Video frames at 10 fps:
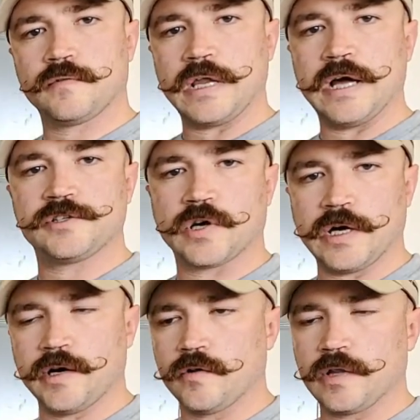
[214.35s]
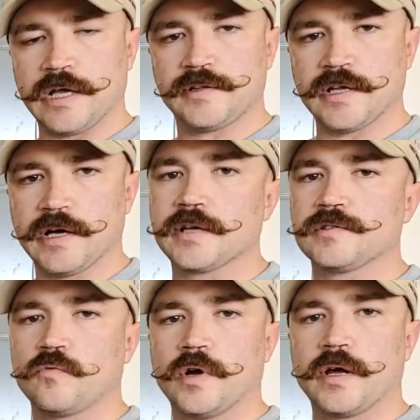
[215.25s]
nitrile,
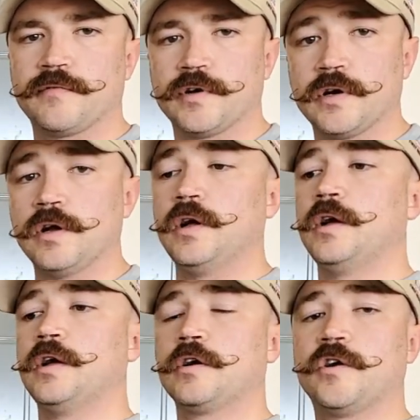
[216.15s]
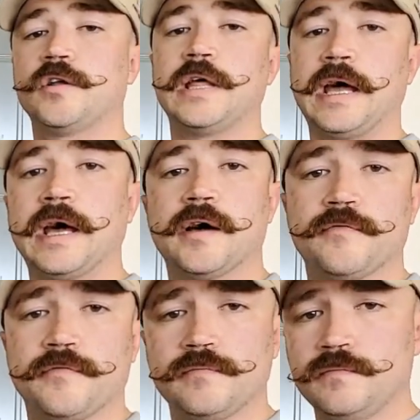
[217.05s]
latex, whatever, good to
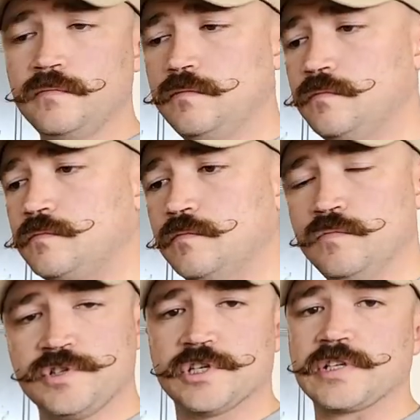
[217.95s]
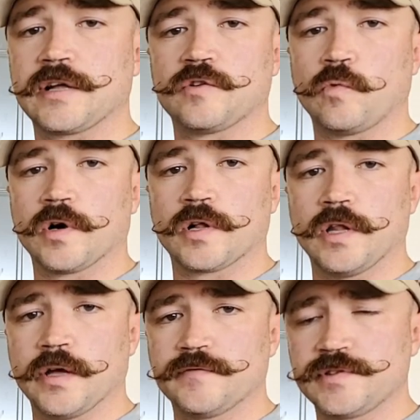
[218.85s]
have. Just like the work
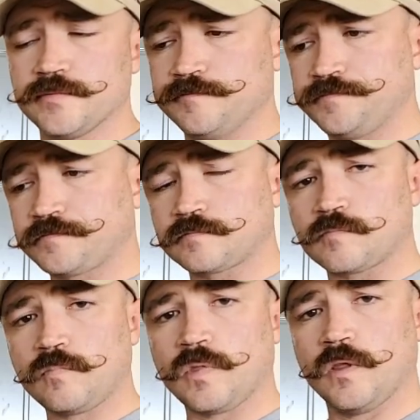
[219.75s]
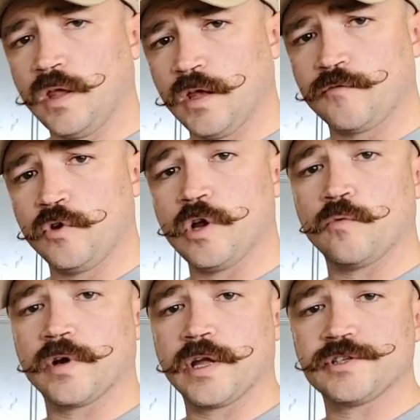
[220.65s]
gloves, if you
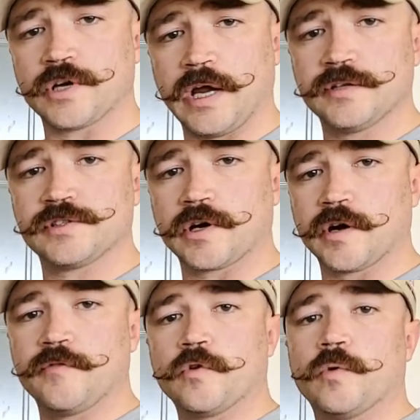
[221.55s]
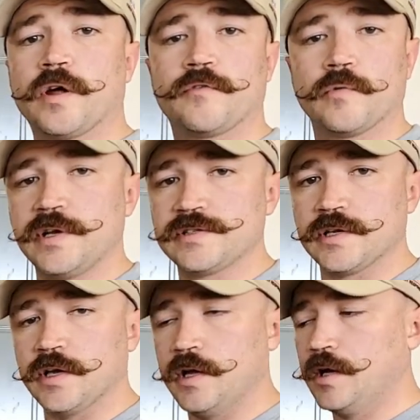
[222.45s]
don't want to get your hands dirty for whatever
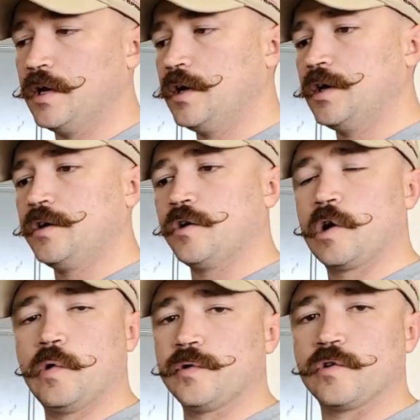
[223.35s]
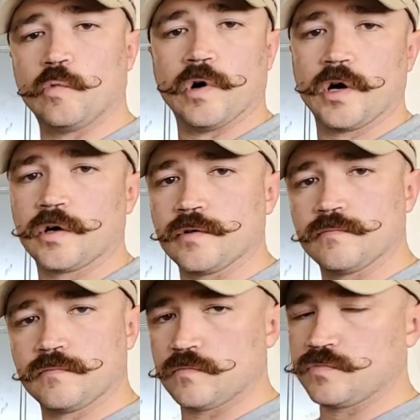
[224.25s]
reason, you're going to work,
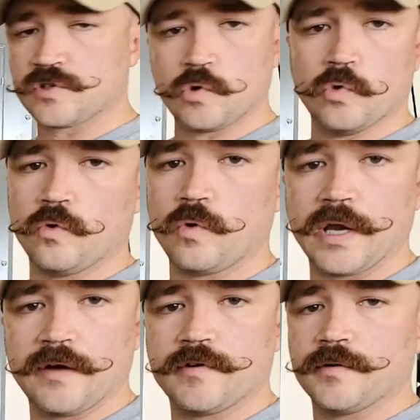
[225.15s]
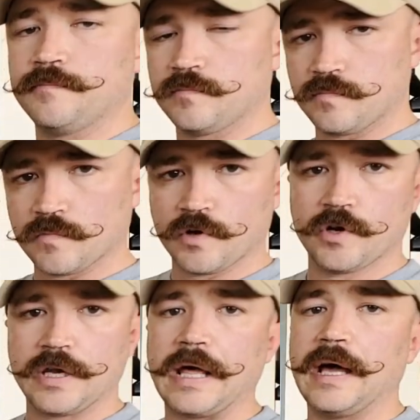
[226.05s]
school, whatever,
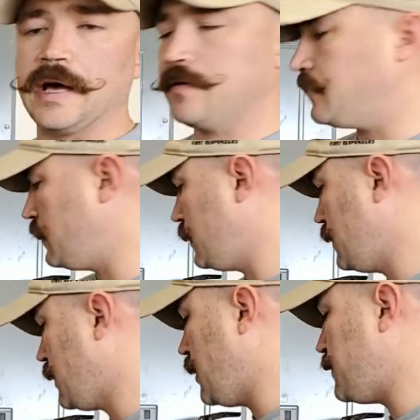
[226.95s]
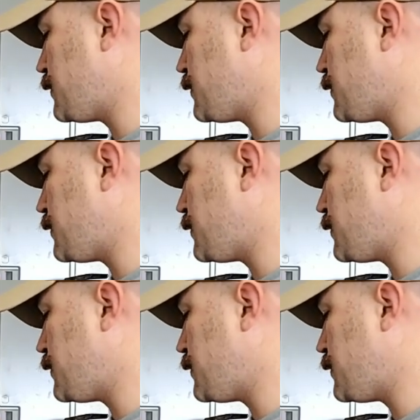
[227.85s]
good to have. Keep